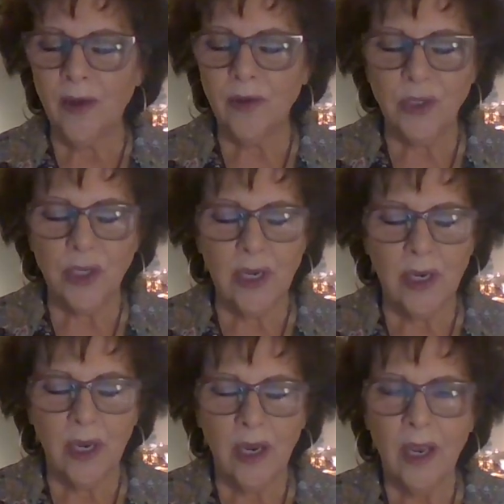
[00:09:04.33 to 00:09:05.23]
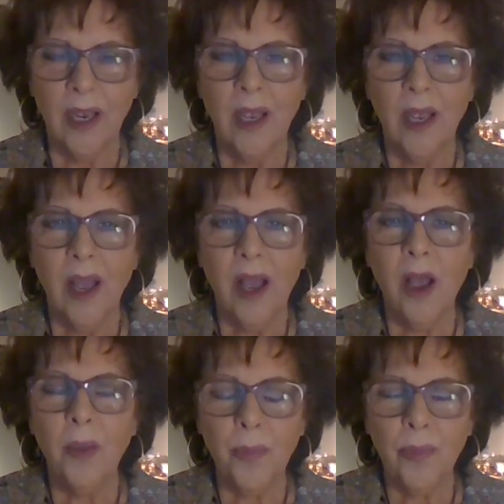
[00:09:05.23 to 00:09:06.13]
energy
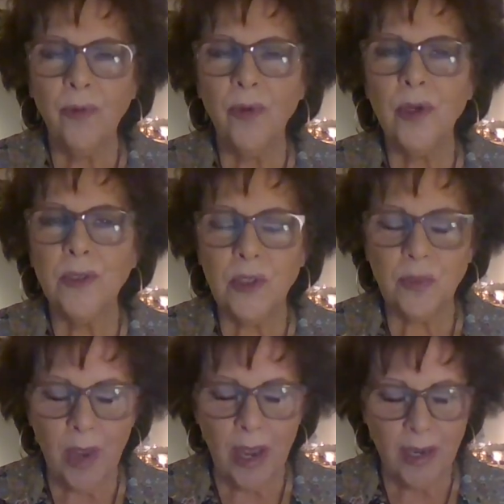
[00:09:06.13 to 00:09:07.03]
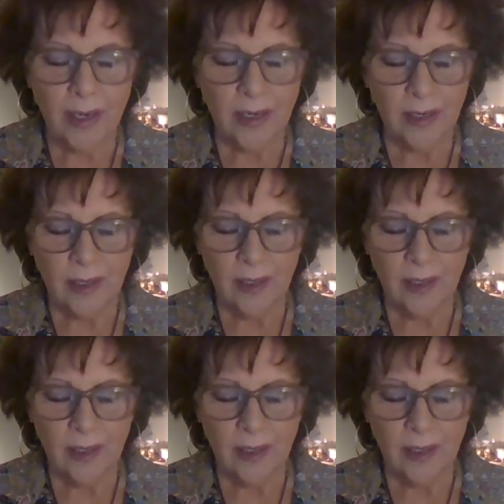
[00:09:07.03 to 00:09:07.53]
up through your spine,